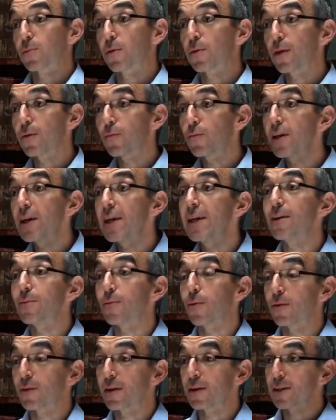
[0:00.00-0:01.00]
what they really
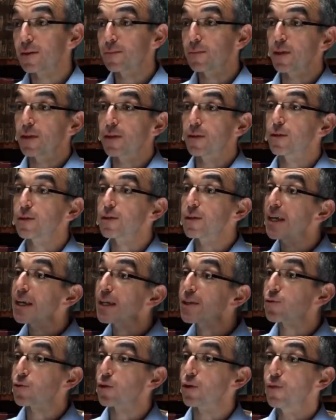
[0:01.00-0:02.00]
want is something that does the
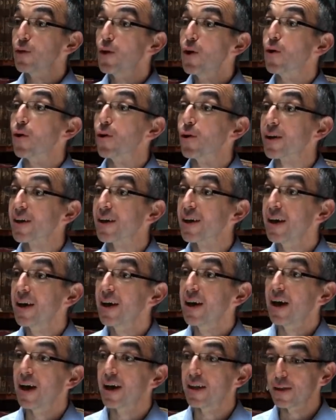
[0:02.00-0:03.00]
history of York.
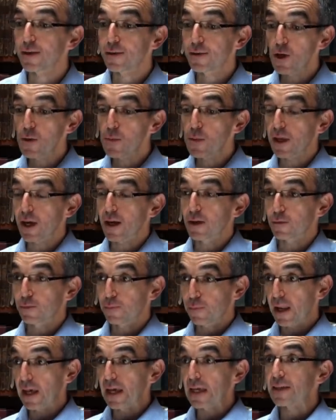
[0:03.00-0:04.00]
And there's nobody else
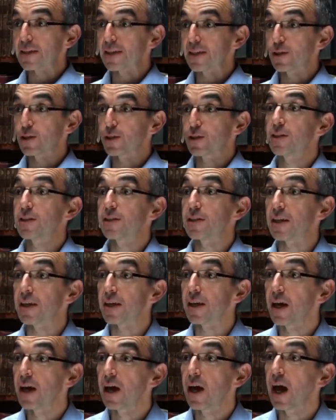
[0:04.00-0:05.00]
placed in the city,
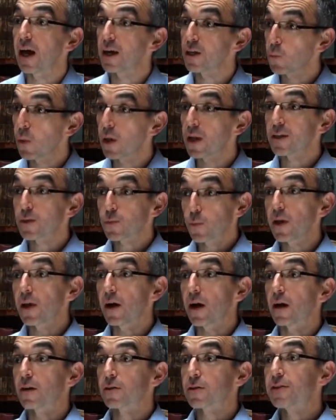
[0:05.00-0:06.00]
as well as we
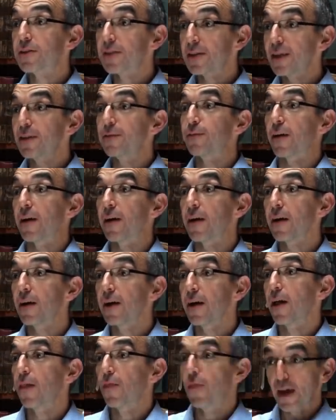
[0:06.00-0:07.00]
are, to deliver
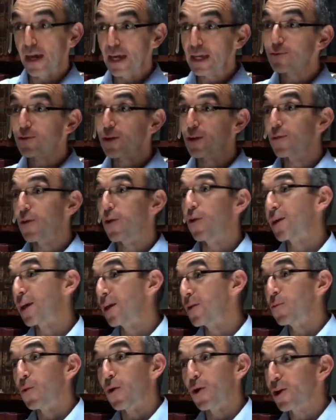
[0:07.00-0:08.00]
the history of York
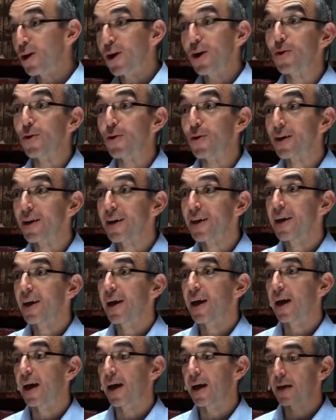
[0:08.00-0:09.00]
in one go.
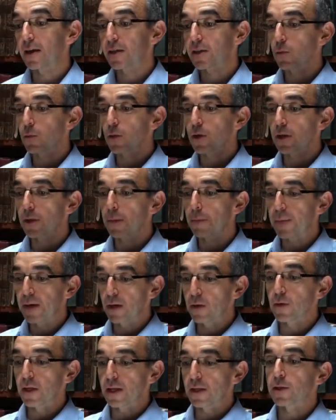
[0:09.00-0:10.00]
Uh, so we're going to
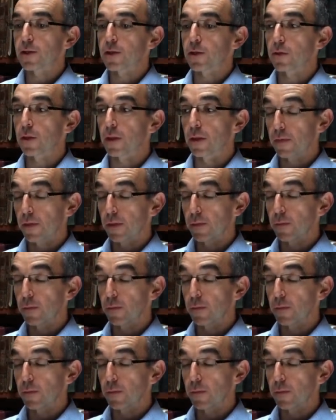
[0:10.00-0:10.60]
build into the, the